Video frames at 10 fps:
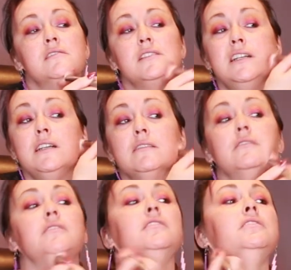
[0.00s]

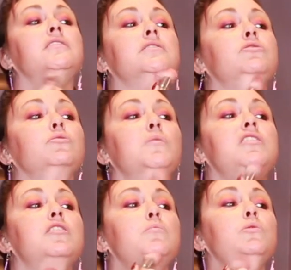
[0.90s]
jawline, under my
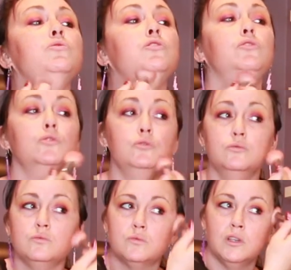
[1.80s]
double
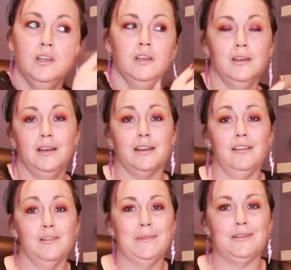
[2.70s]
chin. I
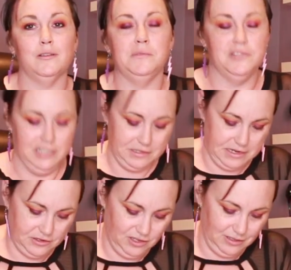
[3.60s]
call it my triple chin
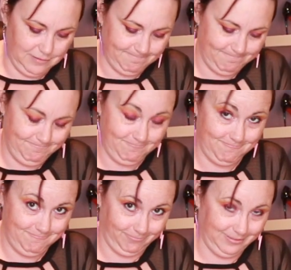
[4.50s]
actually.
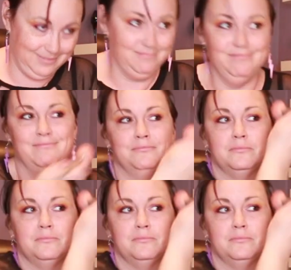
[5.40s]
And